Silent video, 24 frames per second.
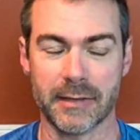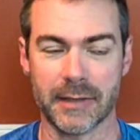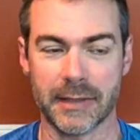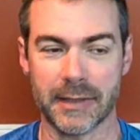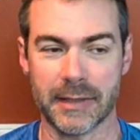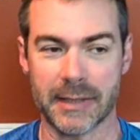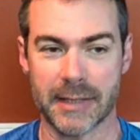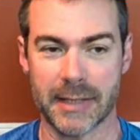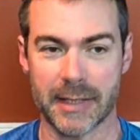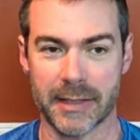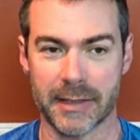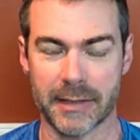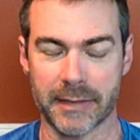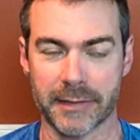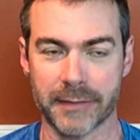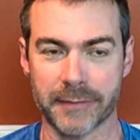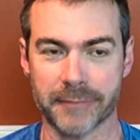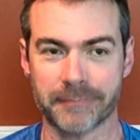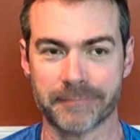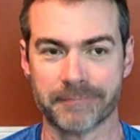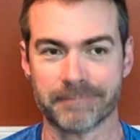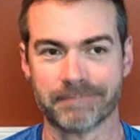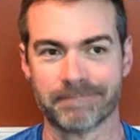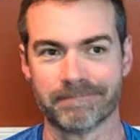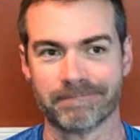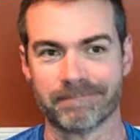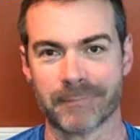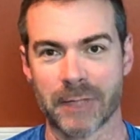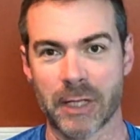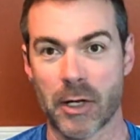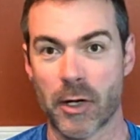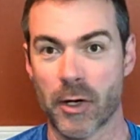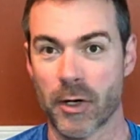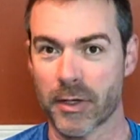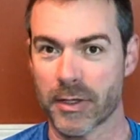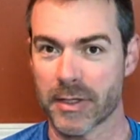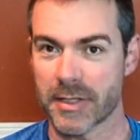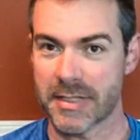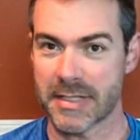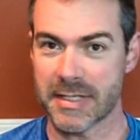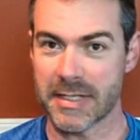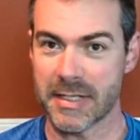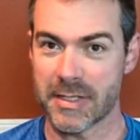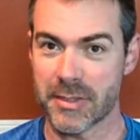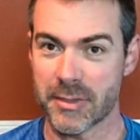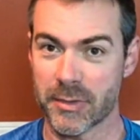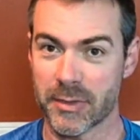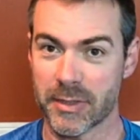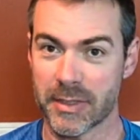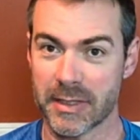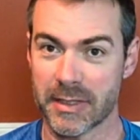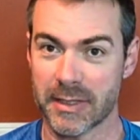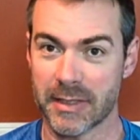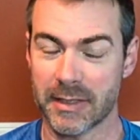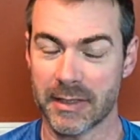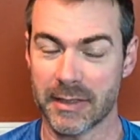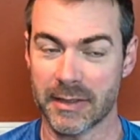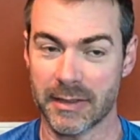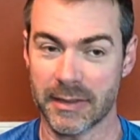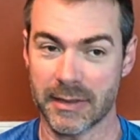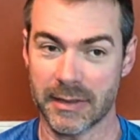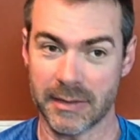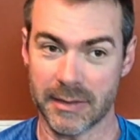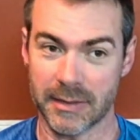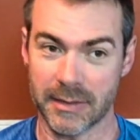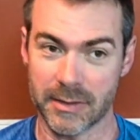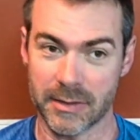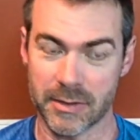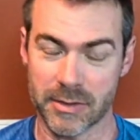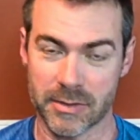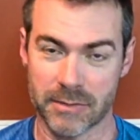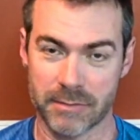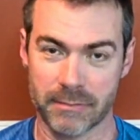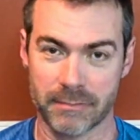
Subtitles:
any kind of heart disease or anything in